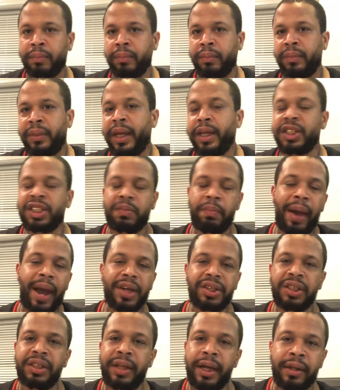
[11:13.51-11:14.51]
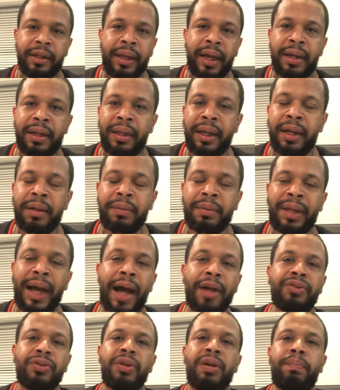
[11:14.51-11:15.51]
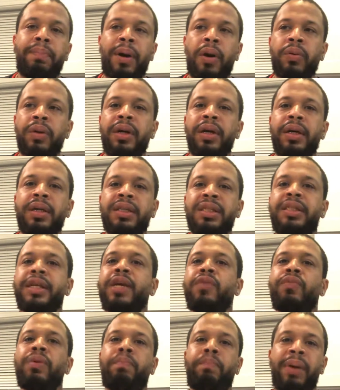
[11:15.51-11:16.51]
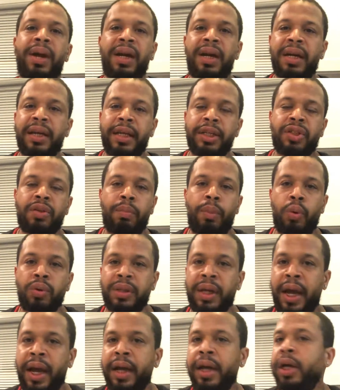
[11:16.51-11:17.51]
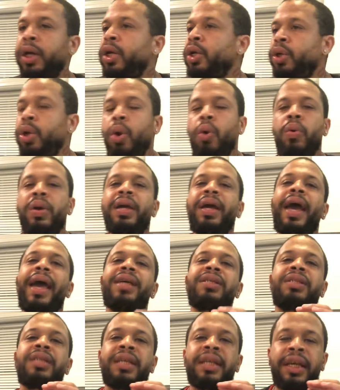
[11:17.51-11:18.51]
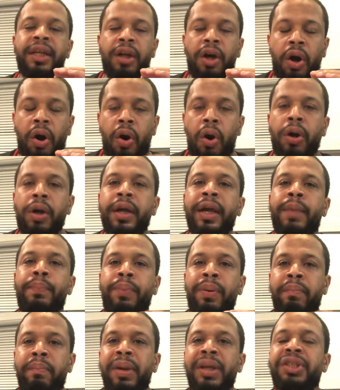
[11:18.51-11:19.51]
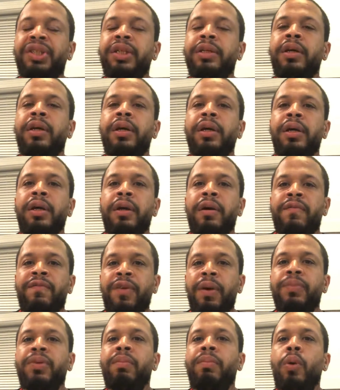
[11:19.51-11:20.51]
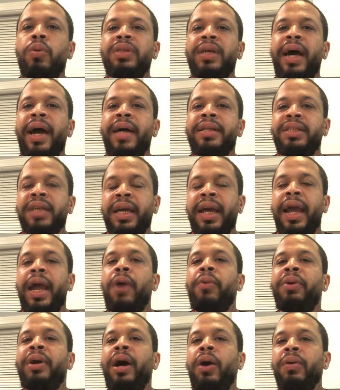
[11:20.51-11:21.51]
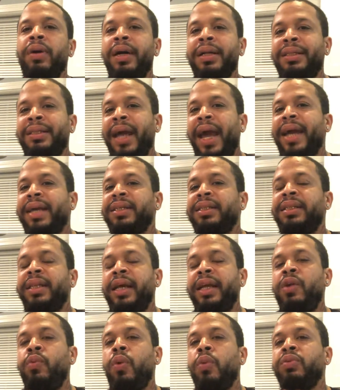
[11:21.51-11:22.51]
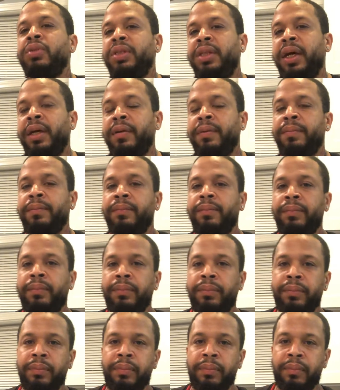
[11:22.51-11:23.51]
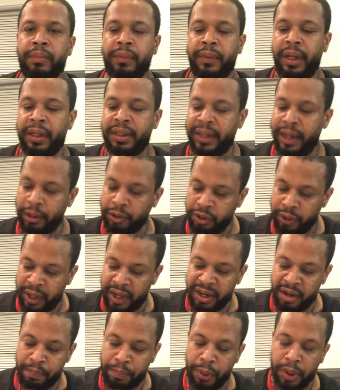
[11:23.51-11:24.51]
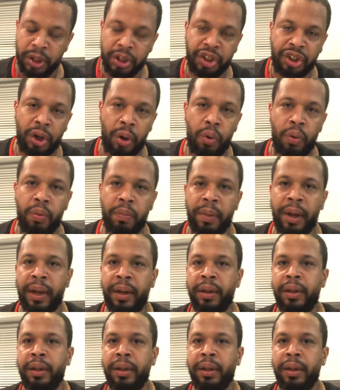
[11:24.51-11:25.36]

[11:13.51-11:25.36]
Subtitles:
That smashes that doctrine about Satan rebelling against the Most High. No, he has to get order and permission from the Most High to carry out attacks that he wants done. It tells you that in the book of Job, man.